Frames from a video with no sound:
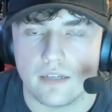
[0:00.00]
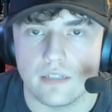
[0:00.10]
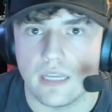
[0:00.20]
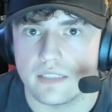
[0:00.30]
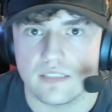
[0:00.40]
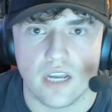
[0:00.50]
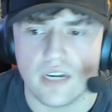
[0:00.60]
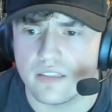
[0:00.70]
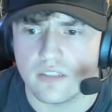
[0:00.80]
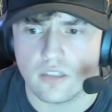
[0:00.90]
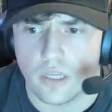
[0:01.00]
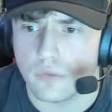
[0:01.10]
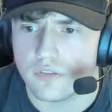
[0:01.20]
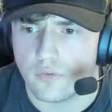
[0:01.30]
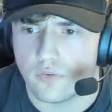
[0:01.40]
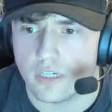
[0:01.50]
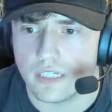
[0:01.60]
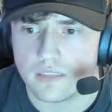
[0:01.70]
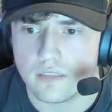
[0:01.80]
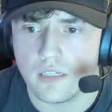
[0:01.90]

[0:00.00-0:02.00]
and like designing the clones for it.